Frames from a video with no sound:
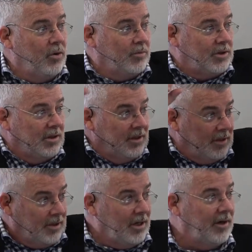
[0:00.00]
homes,
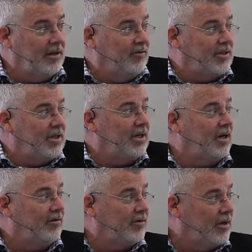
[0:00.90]
you know, in the
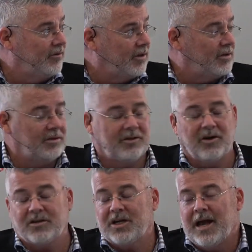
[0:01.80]
vicinity of this
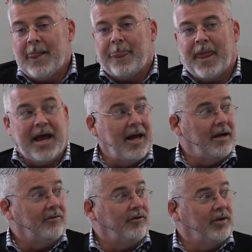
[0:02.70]
church.
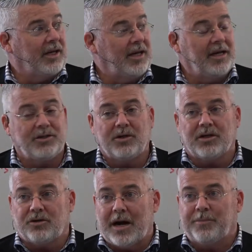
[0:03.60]
And for the kids, you
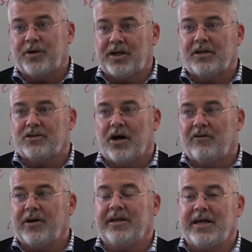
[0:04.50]
could drop your kids
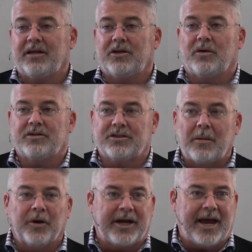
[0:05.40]
off, and they could go to
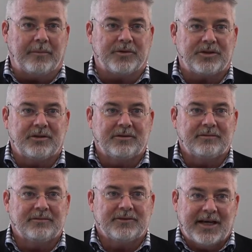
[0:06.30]
summer games.
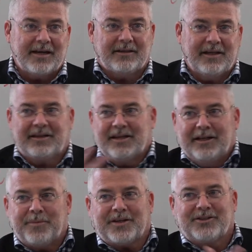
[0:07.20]
Get it? Like the
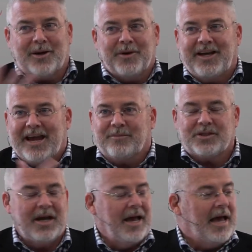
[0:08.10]
Olympics, summer
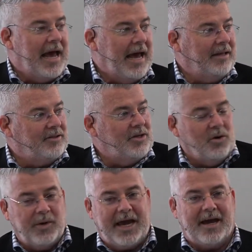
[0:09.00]
games. And
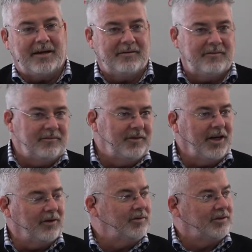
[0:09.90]
so we had,
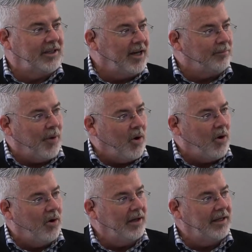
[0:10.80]
you know,
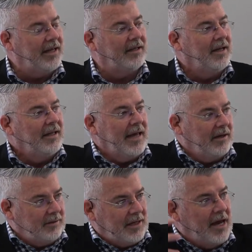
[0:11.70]
kickball, and then
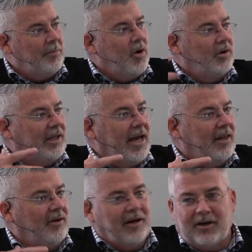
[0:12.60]
they'd get them all
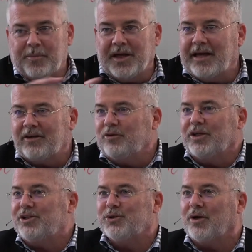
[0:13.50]
together, and there'd be like a
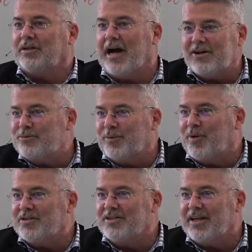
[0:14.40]
really short gospel
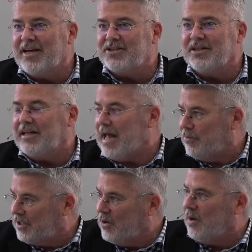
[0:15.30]
presentation, and that
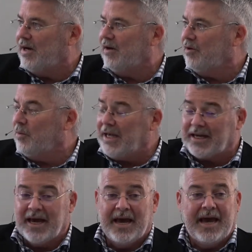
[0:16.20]
would go on every
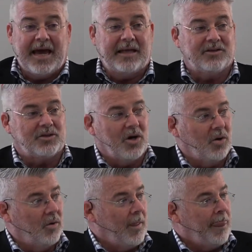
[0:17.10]
week. And
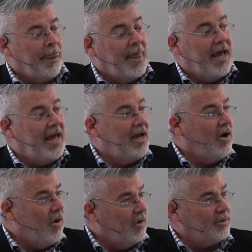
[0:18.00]
so he
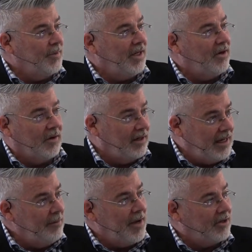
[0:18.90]
calls me or
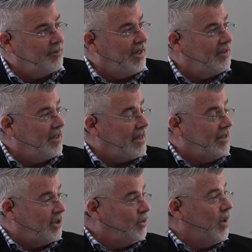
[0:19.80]
emails me and says, "I
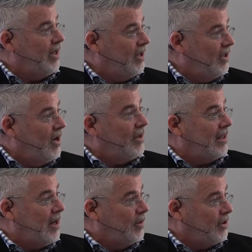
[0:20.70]
just want you to know
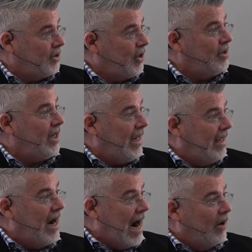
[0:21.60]
that there was a church
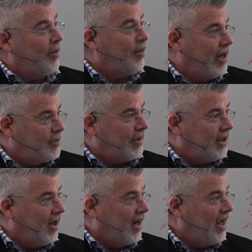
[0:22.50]
in our
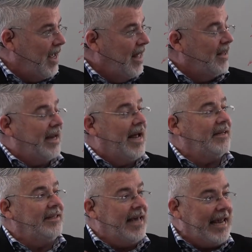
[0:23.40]
presbytery that
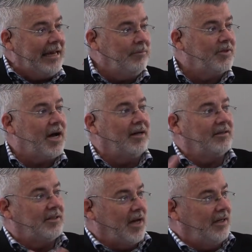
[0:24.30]
had games on
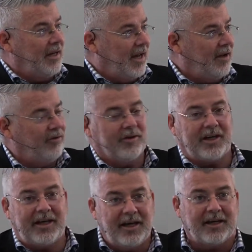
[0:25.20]
Sunday for the
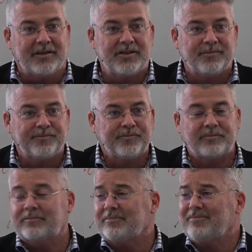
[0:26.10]
kids,
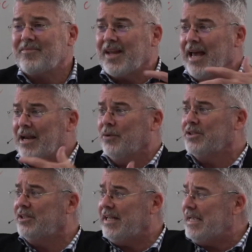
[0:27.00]
and it
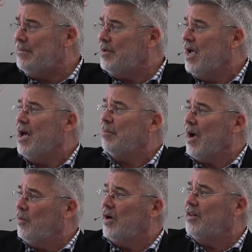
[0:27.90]
was deemed
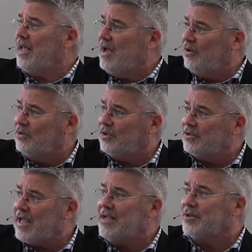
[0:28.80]
by one of the
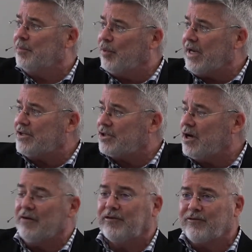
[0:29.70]
elders as a breach
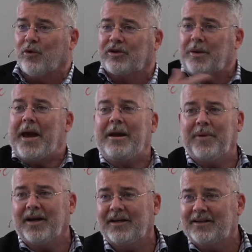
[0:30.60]
of the fourth
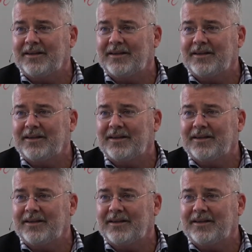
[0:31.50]
commandment.